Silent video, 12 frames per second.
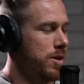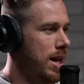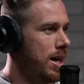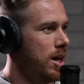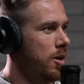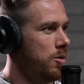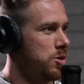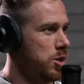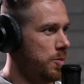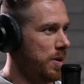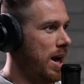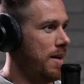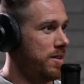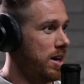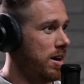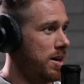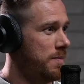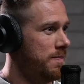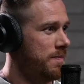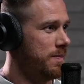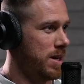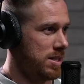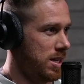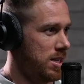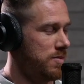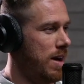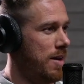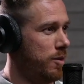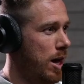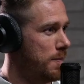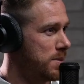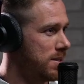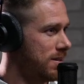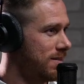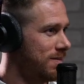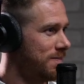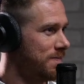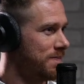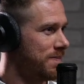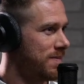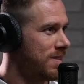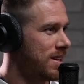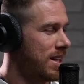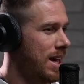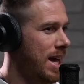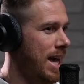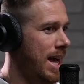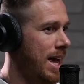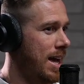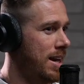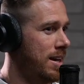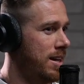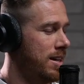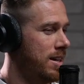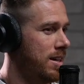can't go super heavy on them because it is 5 reps. Mm-hmm. And